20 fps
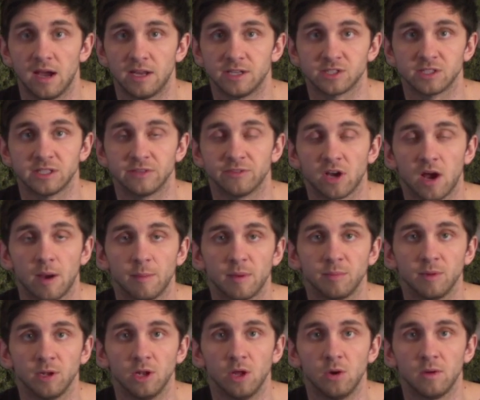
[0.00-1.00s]
just leave a comment
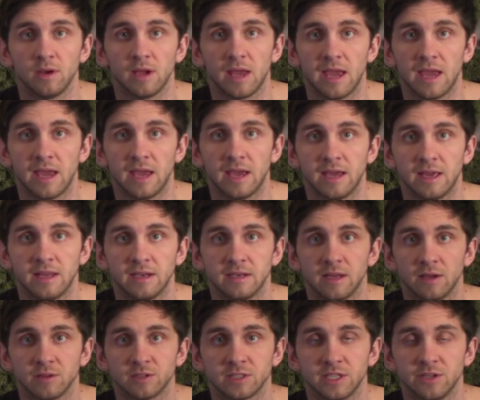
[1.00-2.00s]
below, and
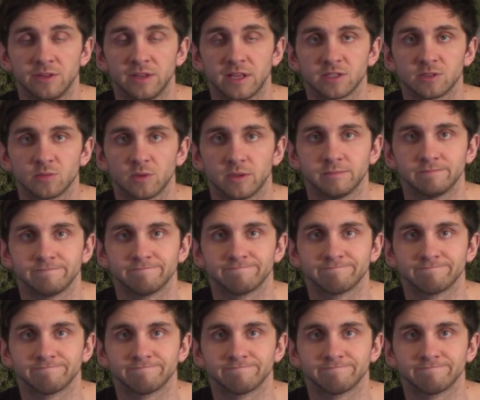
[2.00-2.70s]
I'll see you next one.